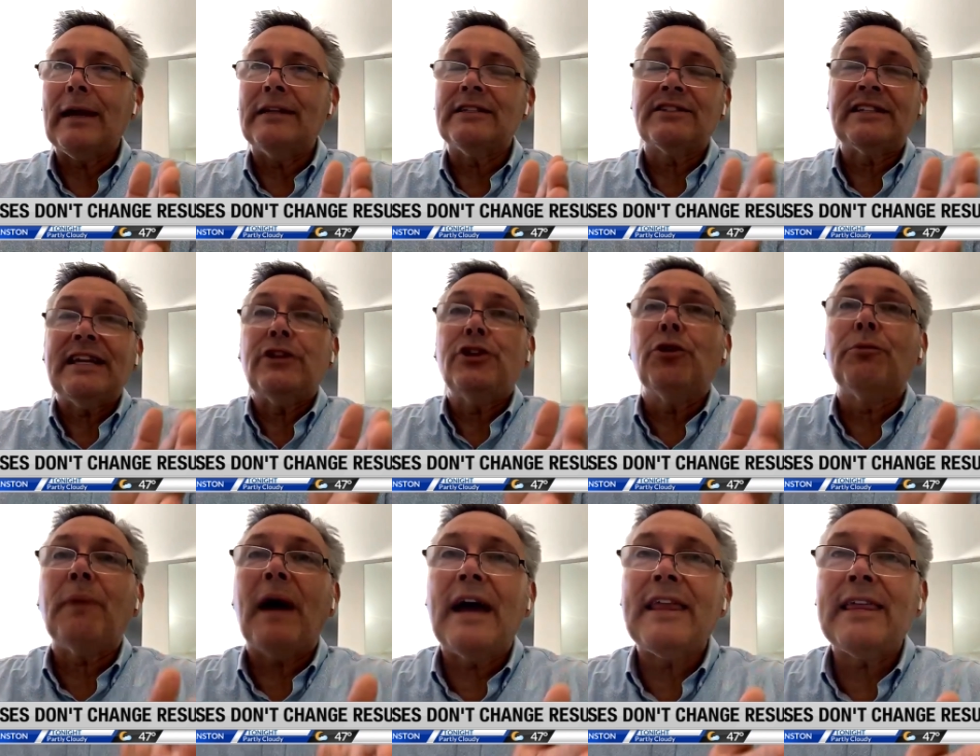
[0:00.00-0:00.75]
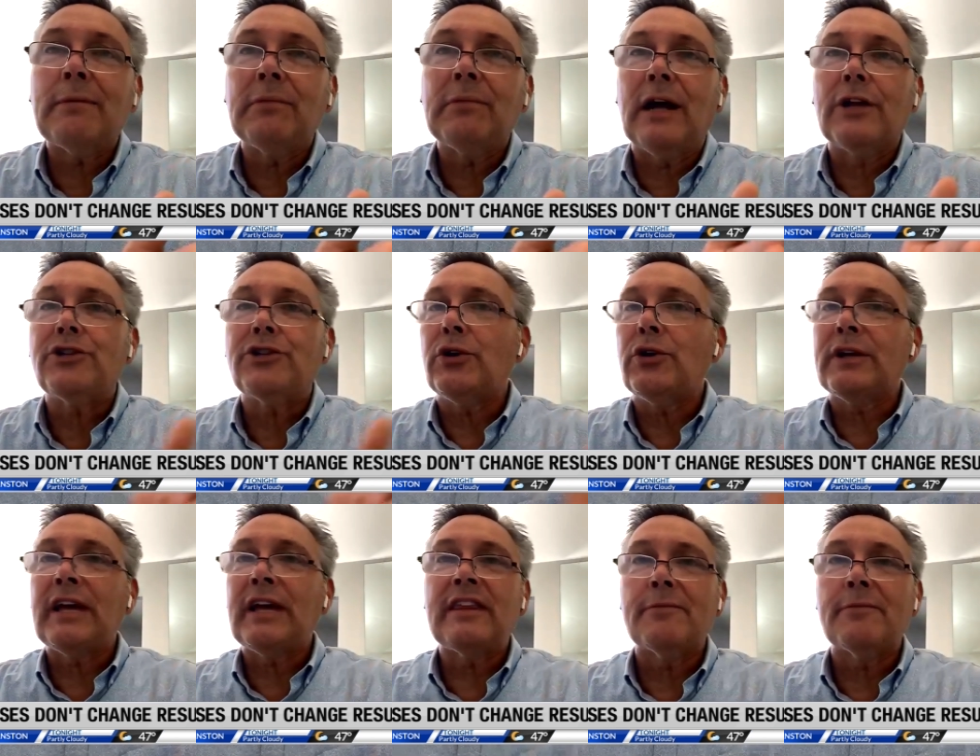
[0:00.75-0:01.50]
Instead, you'll buy them lunch. You'll
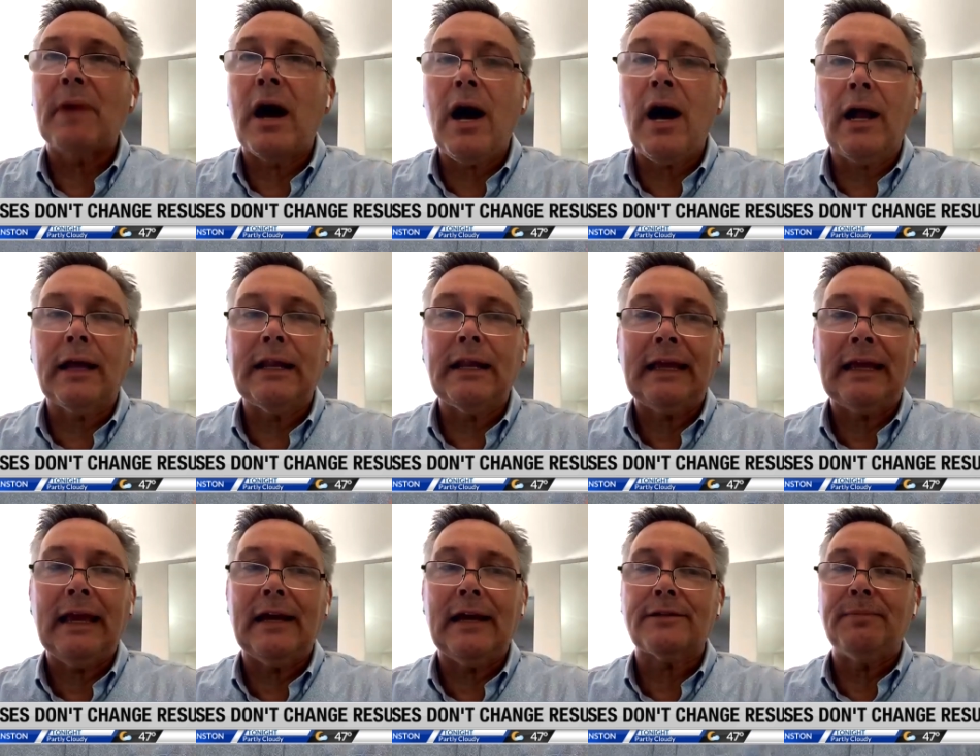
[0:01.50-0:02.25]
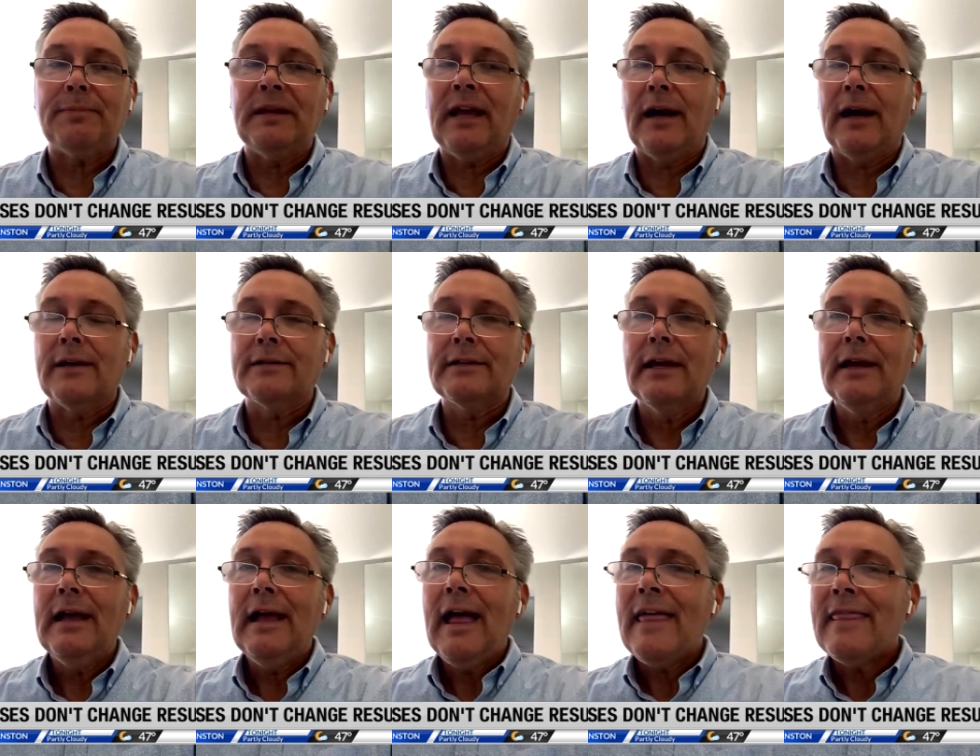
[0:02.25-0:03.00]
give them a hug and a kiss because
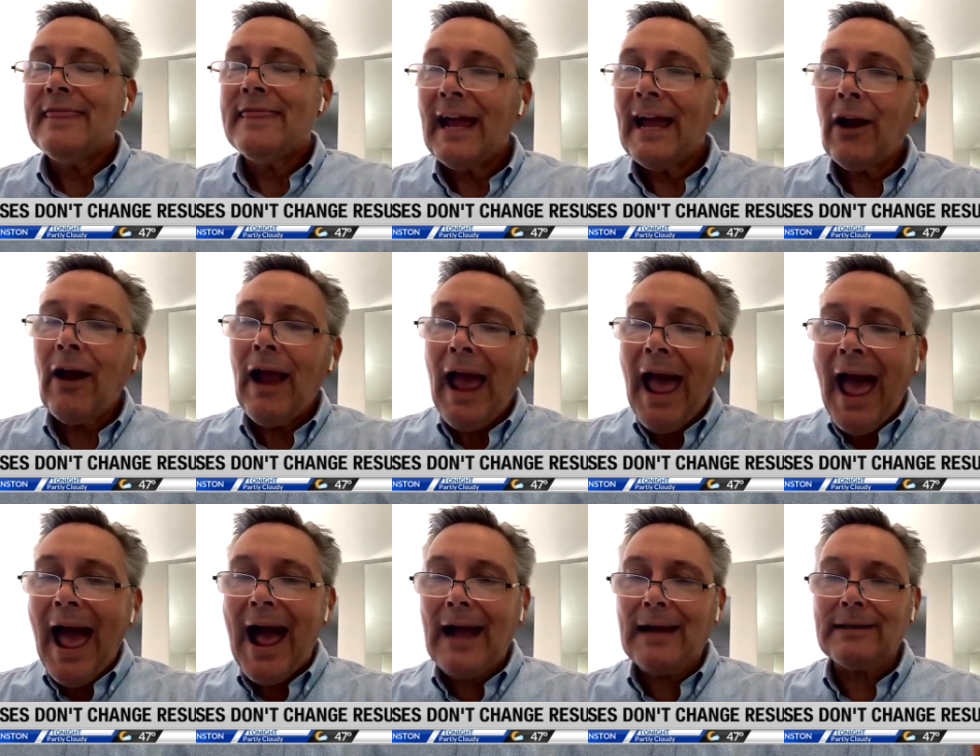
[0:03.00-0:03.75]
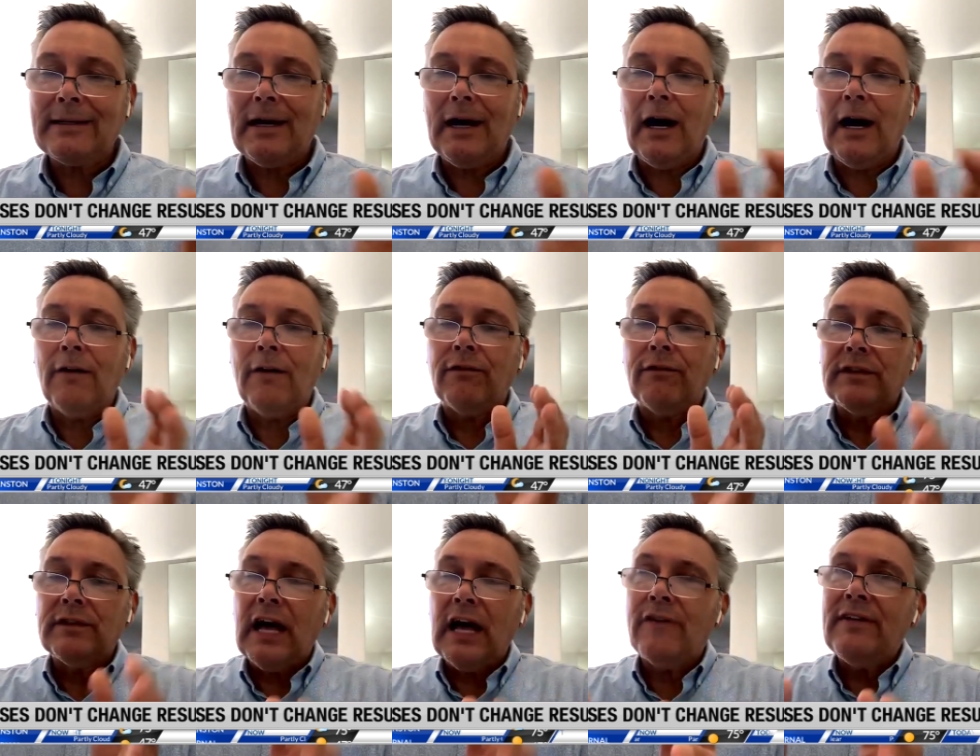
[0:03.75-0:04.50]
their act of
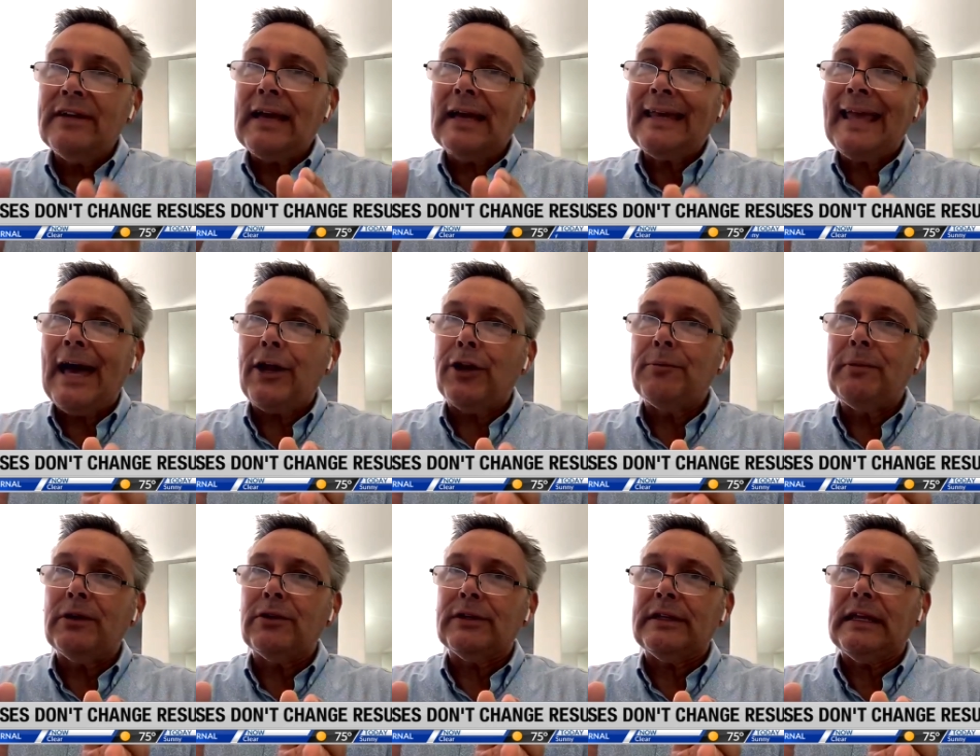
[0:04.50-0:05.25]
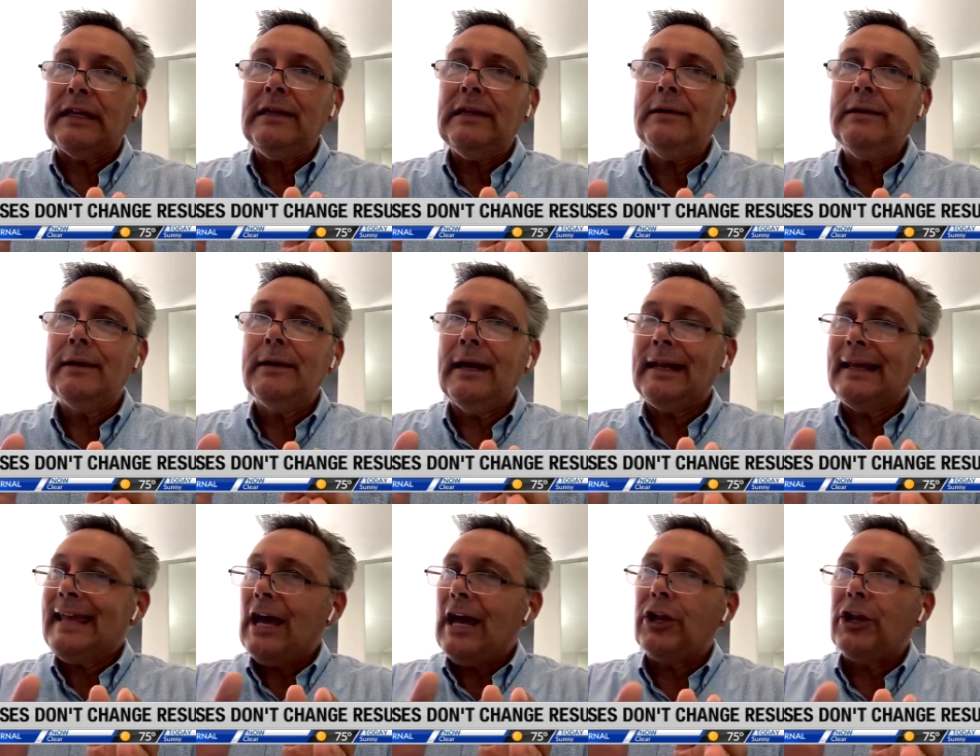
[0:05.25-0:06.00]
loving accountability, and
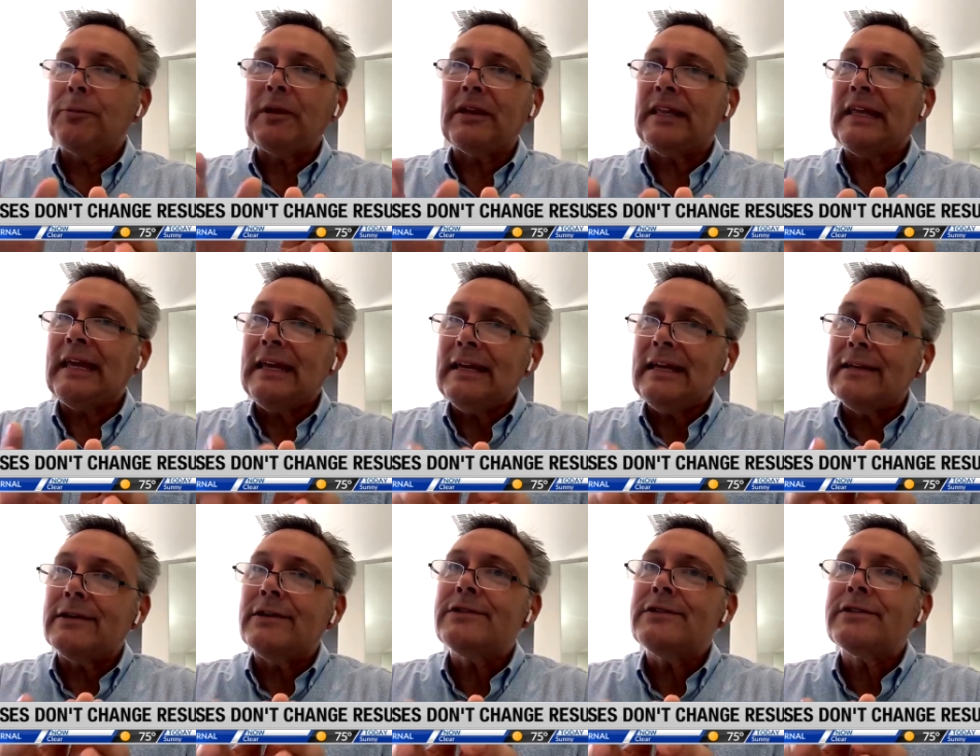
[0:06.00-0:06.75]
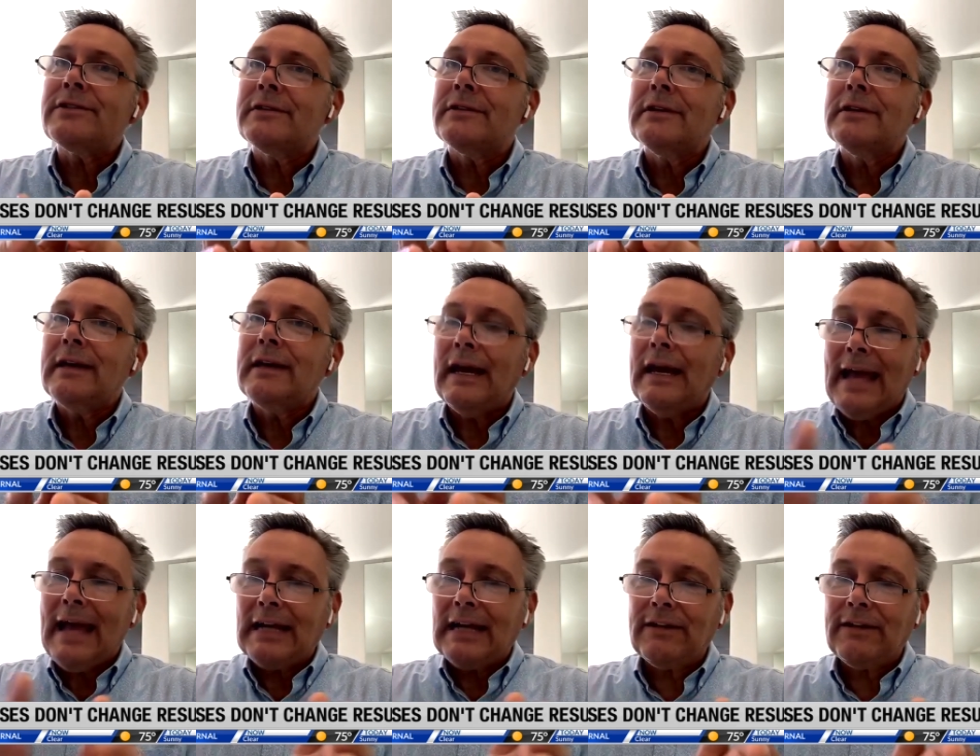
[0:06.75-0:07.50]
accountability is an
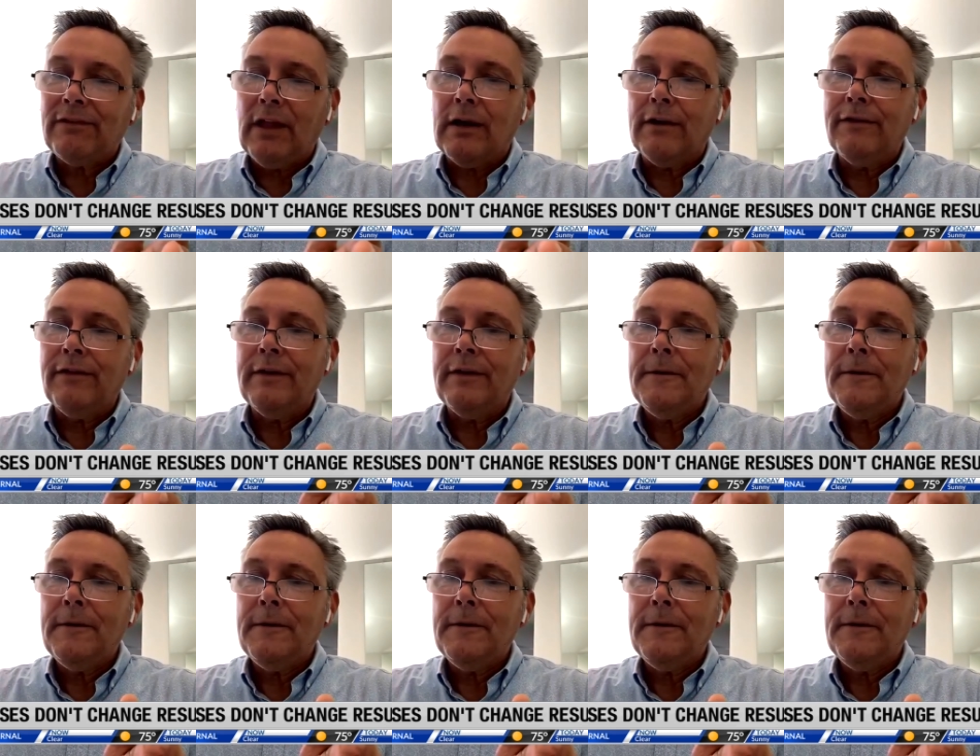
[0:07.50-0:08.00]
act of love,